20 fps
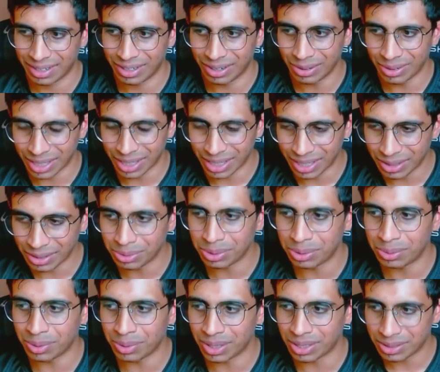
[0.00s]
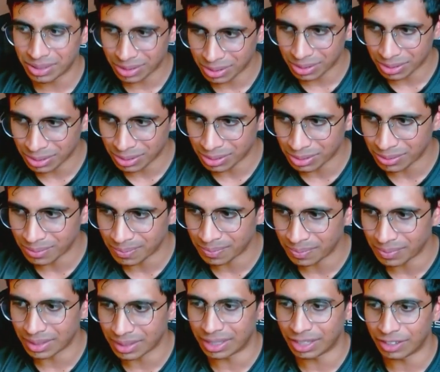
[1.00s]
okay, do we want to
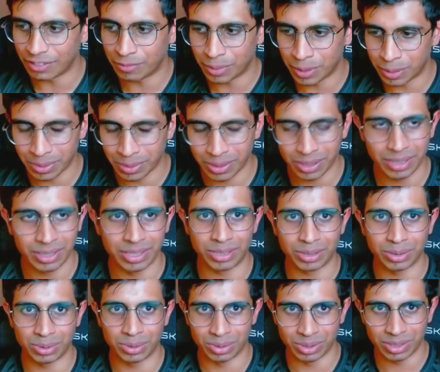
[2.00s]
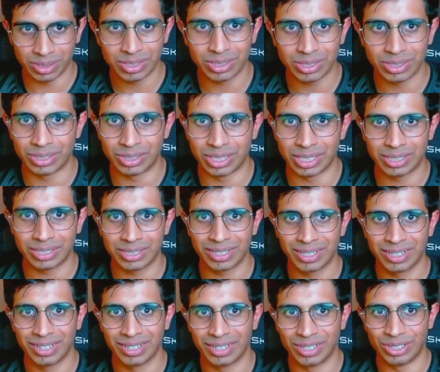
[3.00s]
give people the tools to
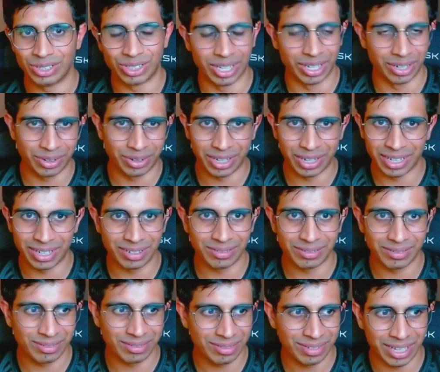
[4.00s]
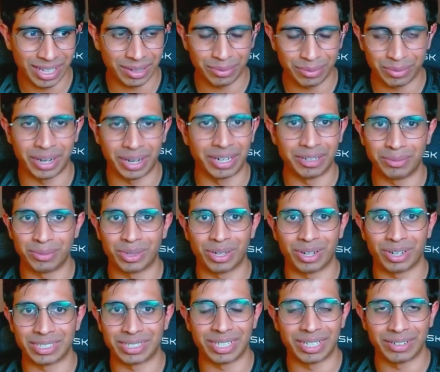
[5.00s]
just generate like random
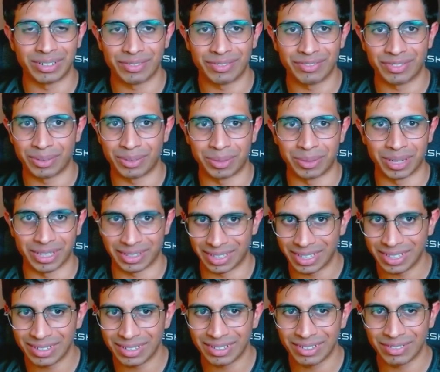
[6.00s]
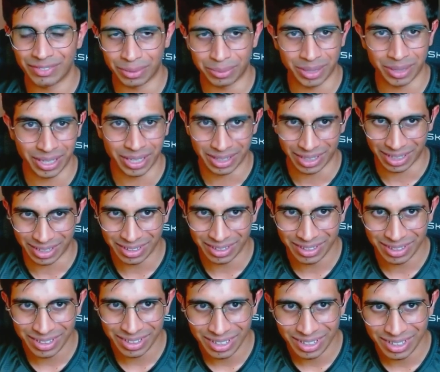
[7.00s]
content from nothing? from
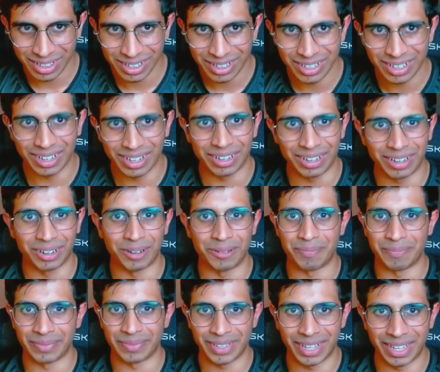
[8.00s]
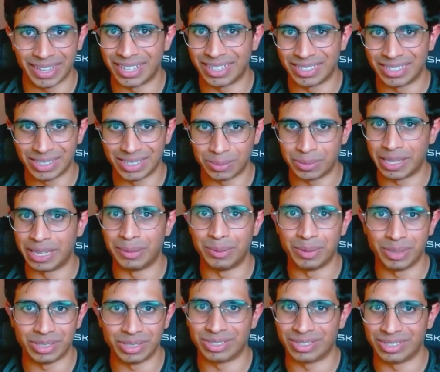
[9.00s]
nothing um, and then just be
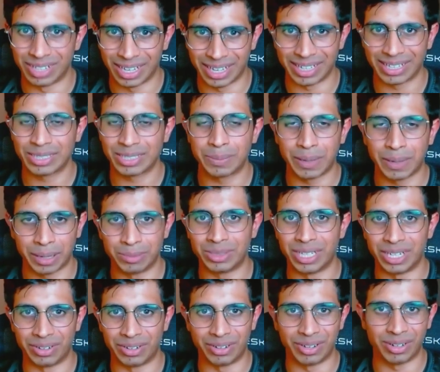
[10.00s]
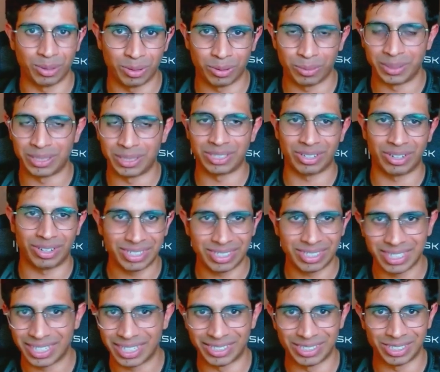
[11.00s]
able to like spam generate a whole bunch of
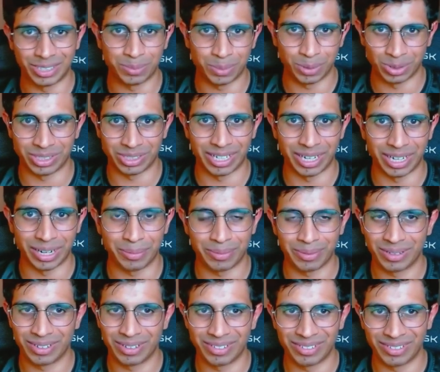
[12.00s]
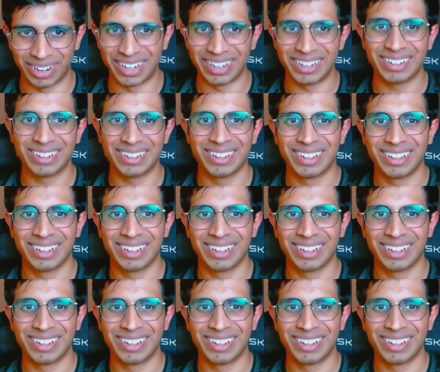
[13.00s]
content and just post it up right